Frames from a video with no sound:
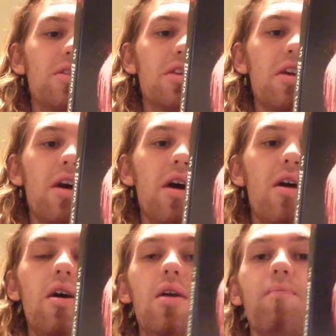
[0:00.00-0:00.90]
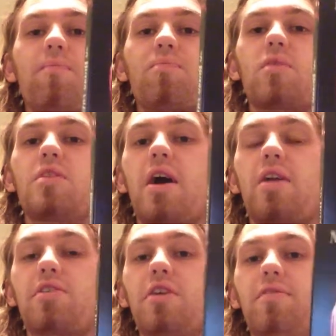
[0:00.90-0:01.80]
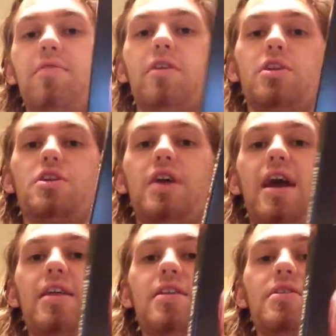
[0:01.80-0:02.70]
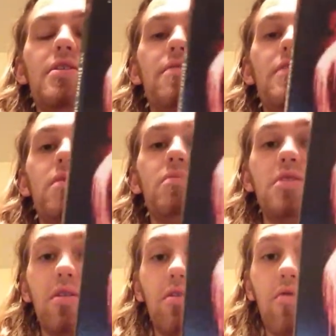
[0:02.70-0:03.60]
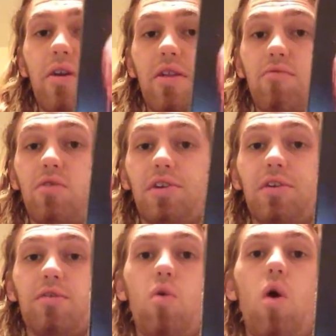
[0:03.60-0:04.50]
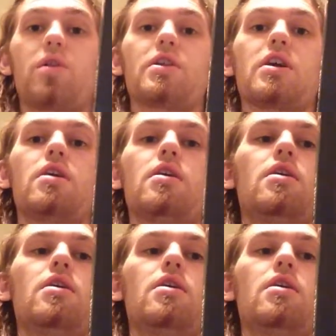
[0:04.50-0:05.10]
see the uncut footage added into the films in really good quality.